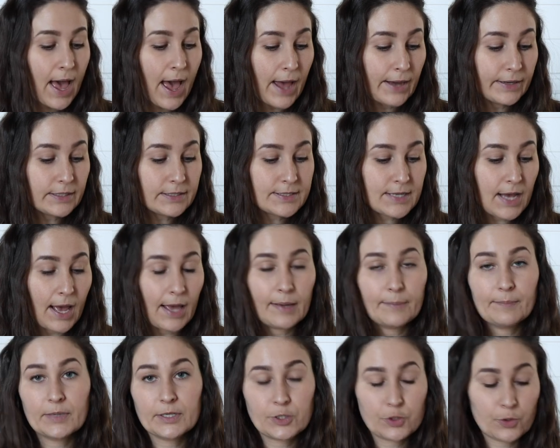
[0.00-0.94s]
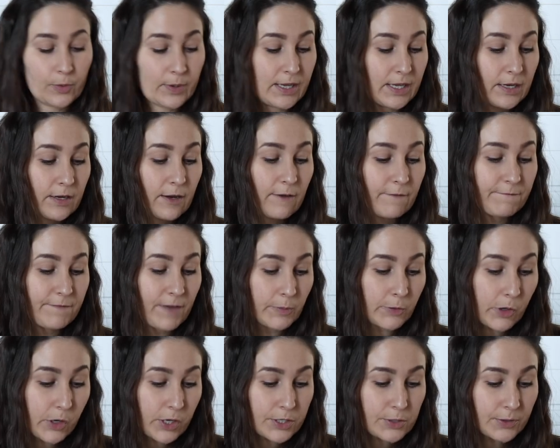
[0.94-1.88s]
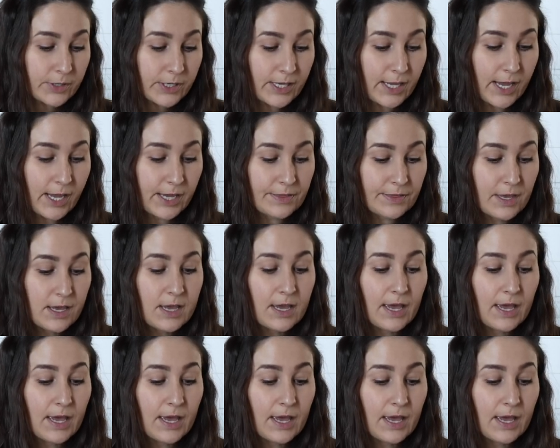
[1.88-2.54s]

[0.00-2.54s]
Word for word: anytime between February 28th